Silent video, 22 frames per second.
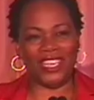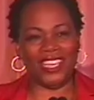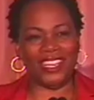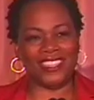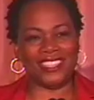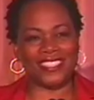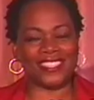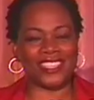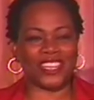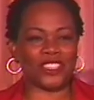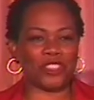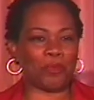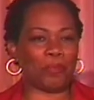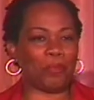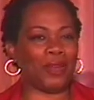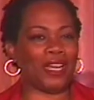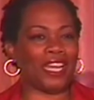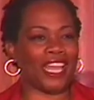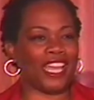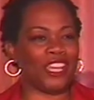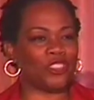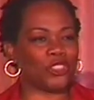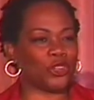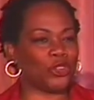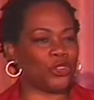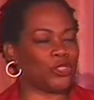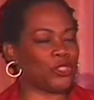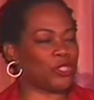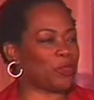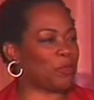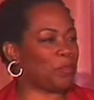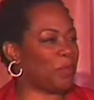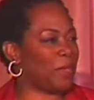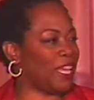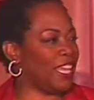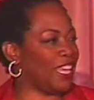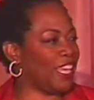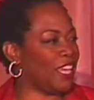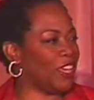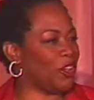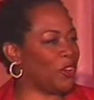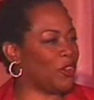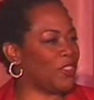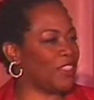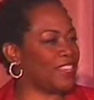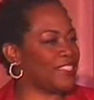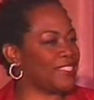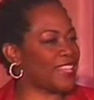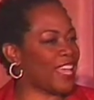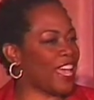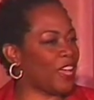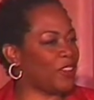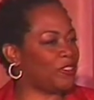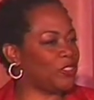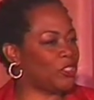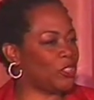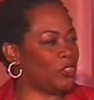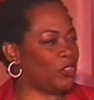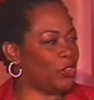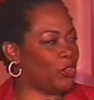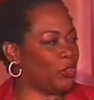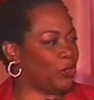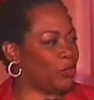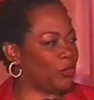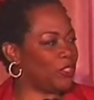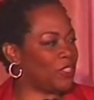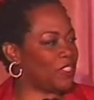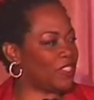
it is such a pleasure to be here this afternoon